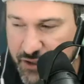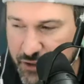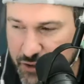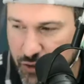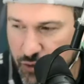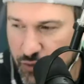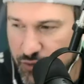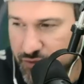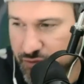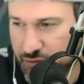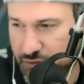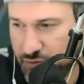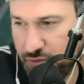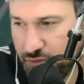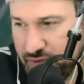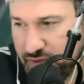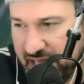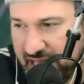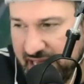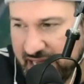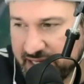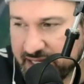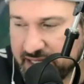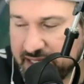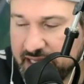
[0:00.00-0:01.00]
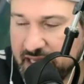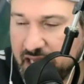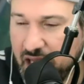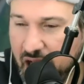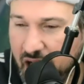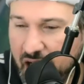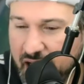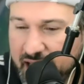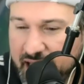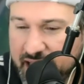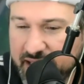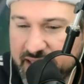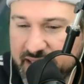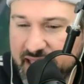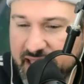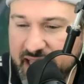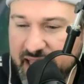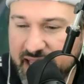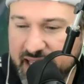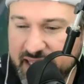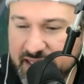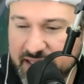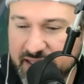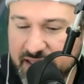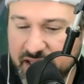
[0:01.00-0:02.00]
you're going through that, and
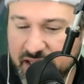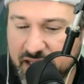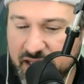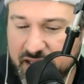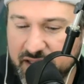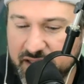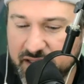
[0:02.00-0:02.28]
then